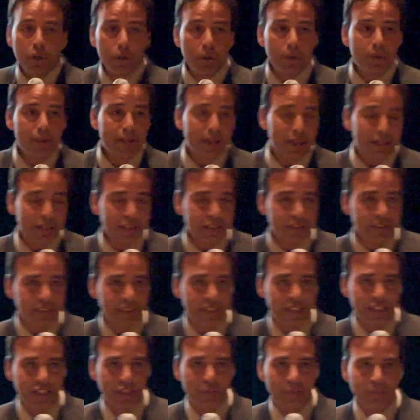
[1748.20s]
who's on the
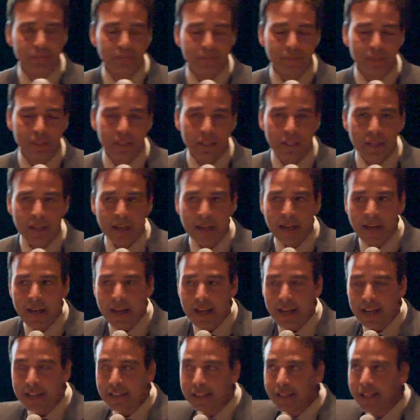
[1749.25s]
team?
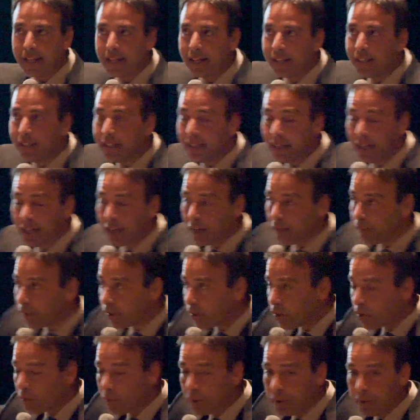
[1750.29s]
And then you got to
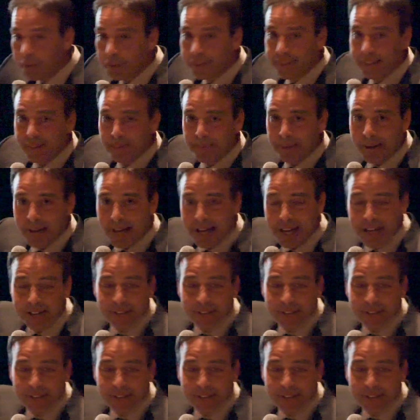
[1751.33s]
recruit them or